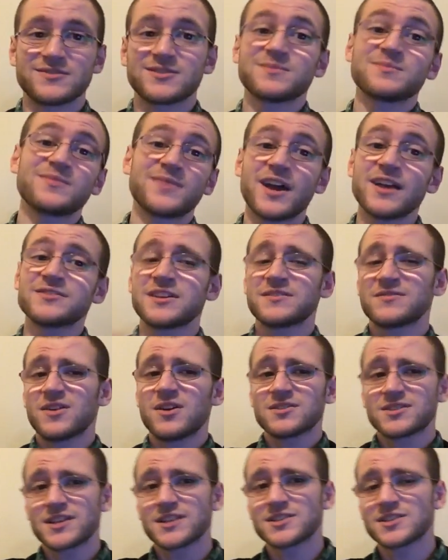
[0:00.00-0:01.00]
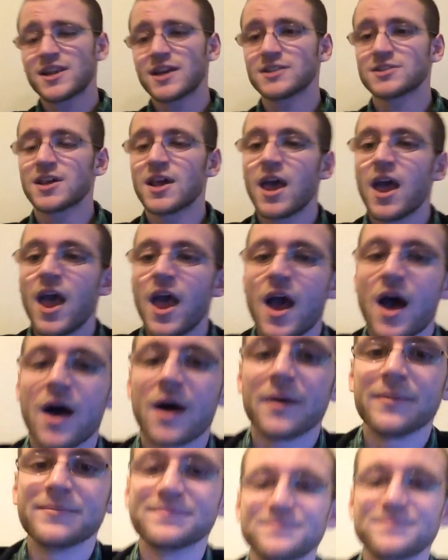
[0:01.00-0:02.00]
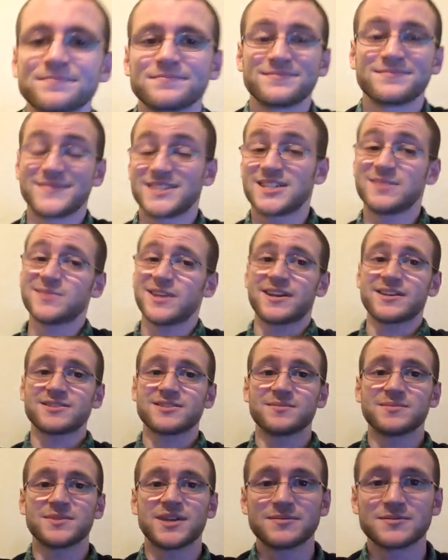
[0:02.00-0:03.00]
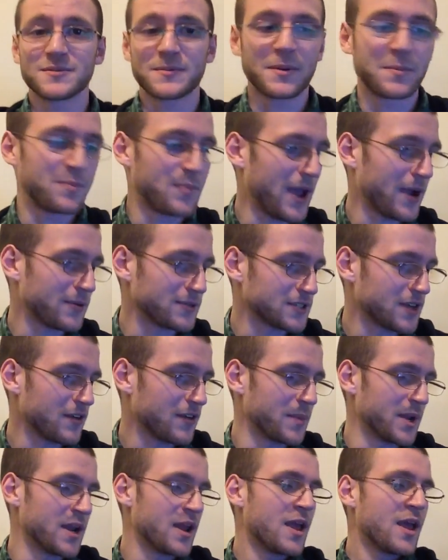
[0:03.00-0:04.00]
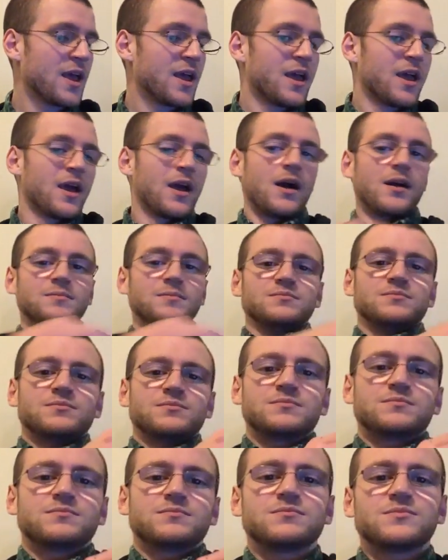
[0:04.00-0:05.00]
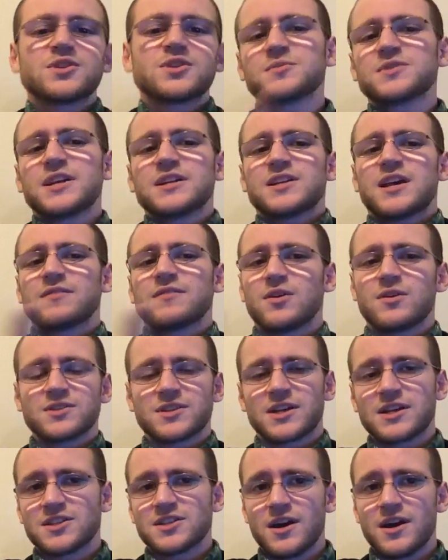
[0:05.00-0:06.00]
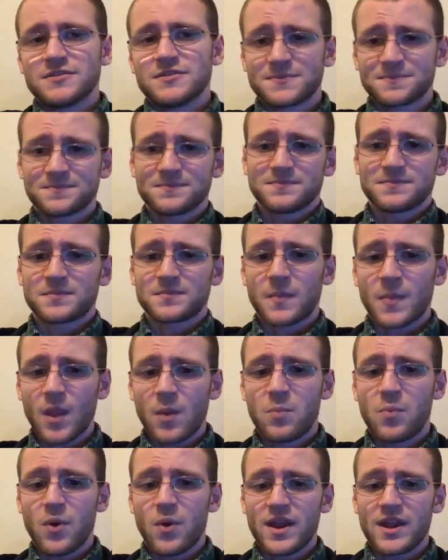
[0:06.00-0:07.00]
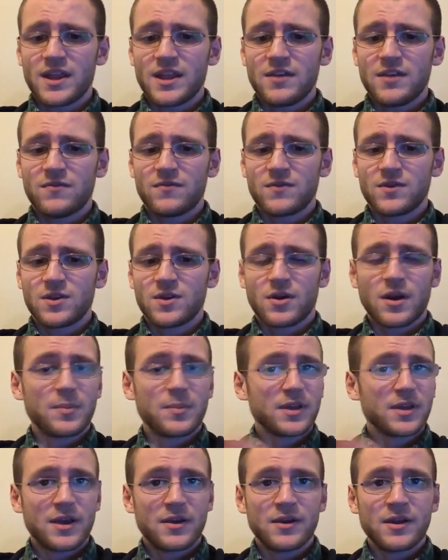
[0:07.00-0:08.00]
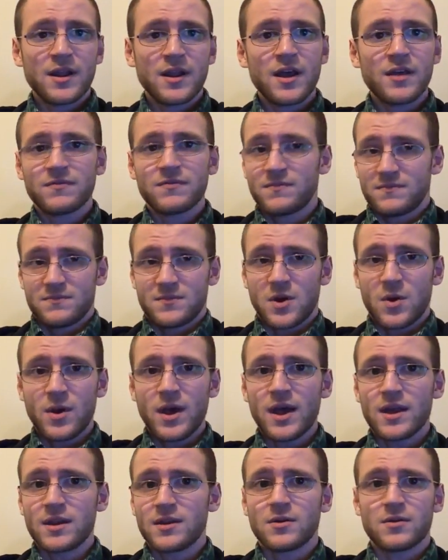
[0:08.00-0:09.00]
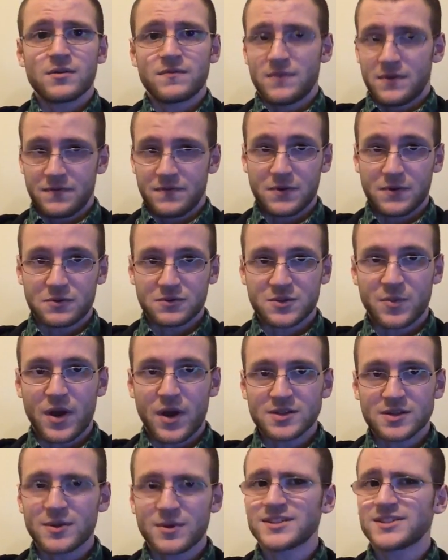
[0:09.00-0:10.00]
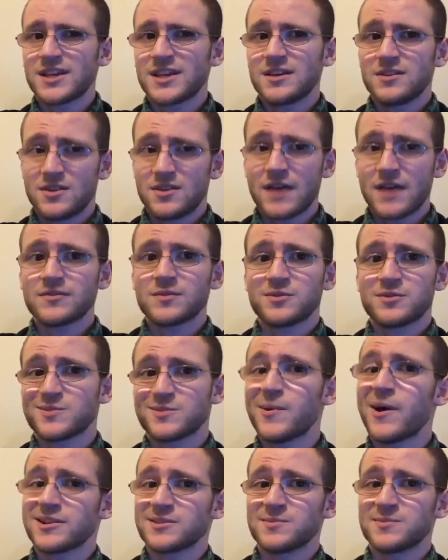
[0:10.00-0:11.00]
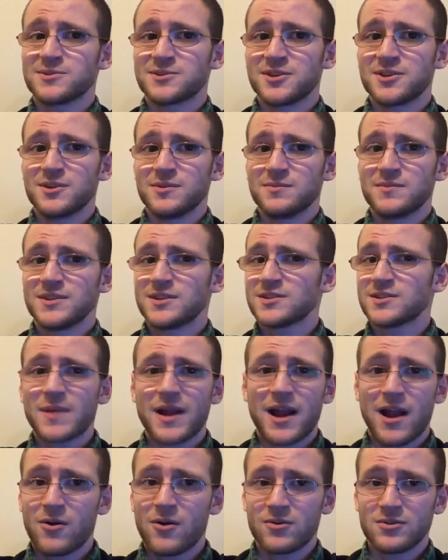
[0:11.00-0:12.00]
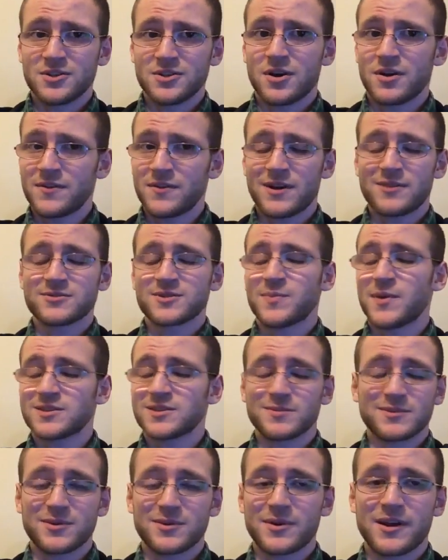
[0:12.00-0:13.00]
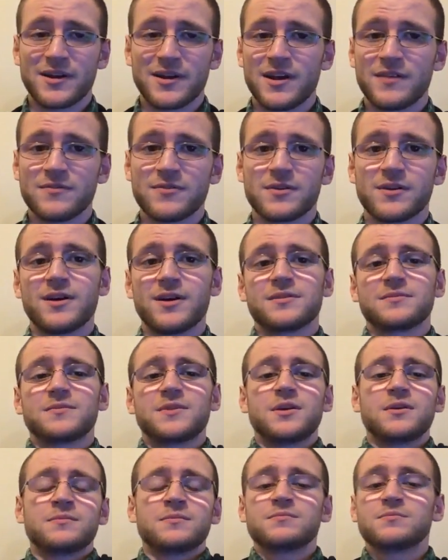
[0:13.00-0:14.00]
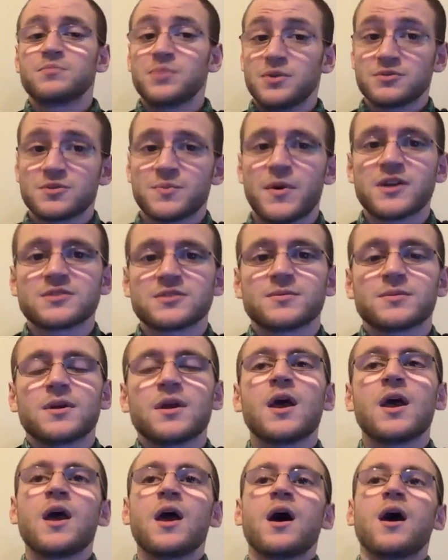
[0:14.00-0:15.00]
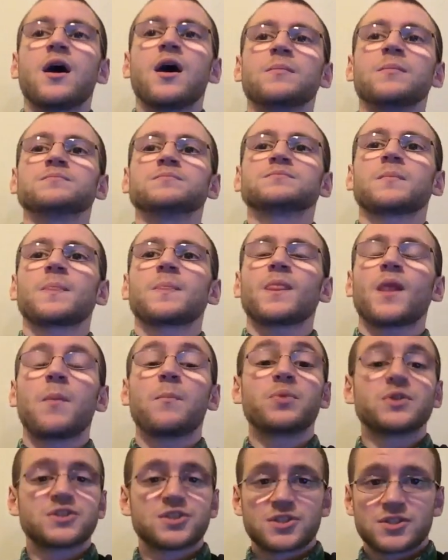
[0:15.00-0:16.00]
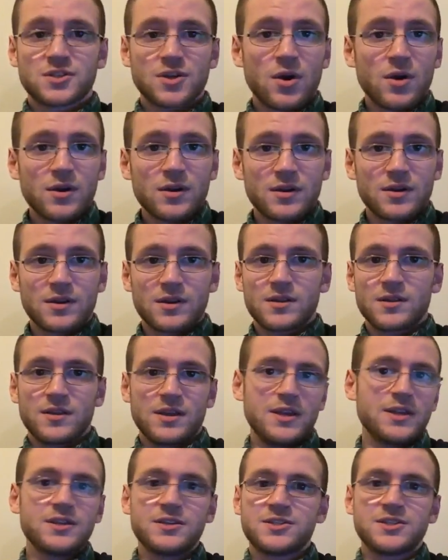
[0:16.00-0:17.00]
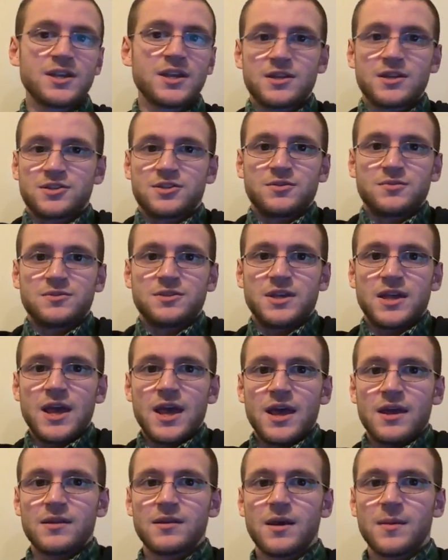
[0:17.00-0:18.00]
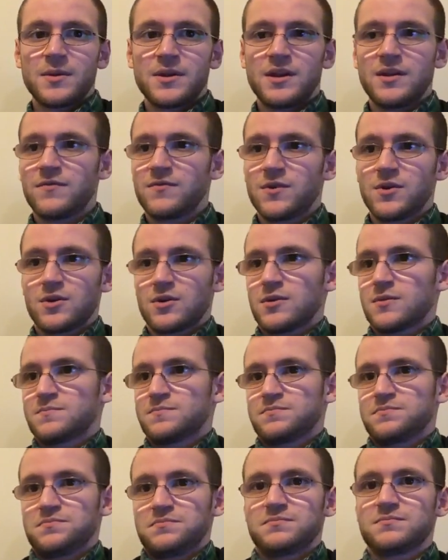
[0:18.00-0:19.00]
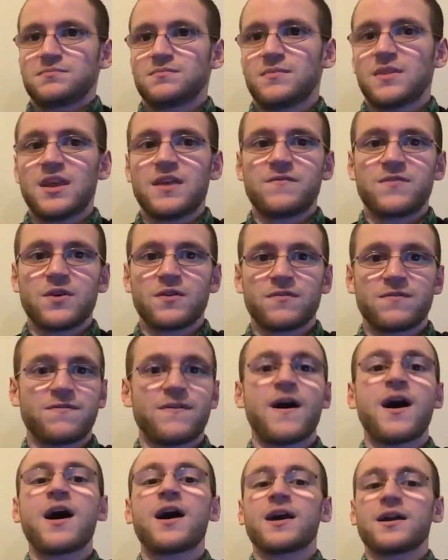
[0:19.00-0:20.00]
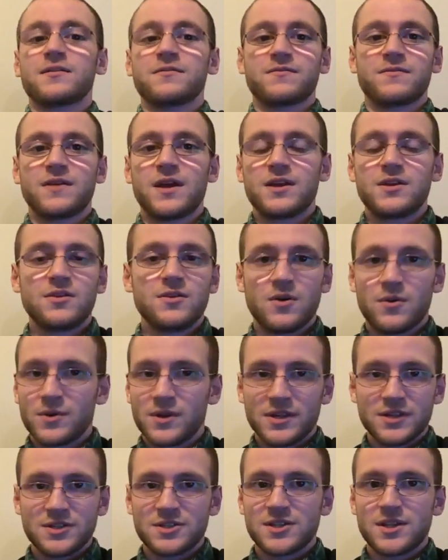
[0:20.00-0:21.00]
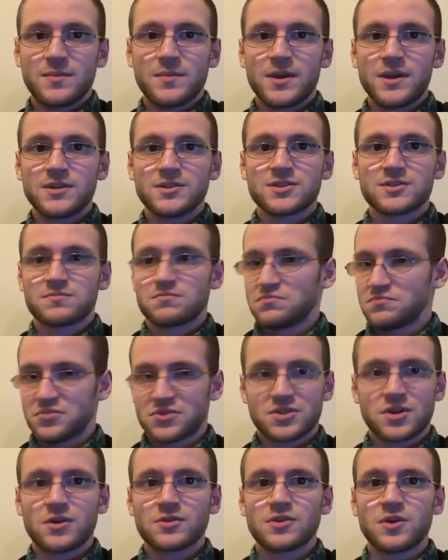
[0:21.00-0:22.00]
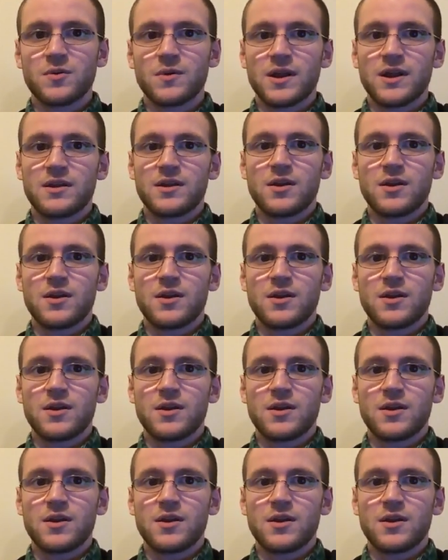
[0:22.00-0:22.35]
Some knives have laws against states. Seems like it sometimes over backwards government. Some states have laws against knives. But if you're able to carry a knife, go ahead. You know, if you're responsible, I say you have to be responsible too. It doesn't matter how old you are. If you're not responsible, don't carry a knife or a gun. You know, be responsible. But start EDCing as soon as you can. I mean, if you're 5 and you know what EDC means, start doing it.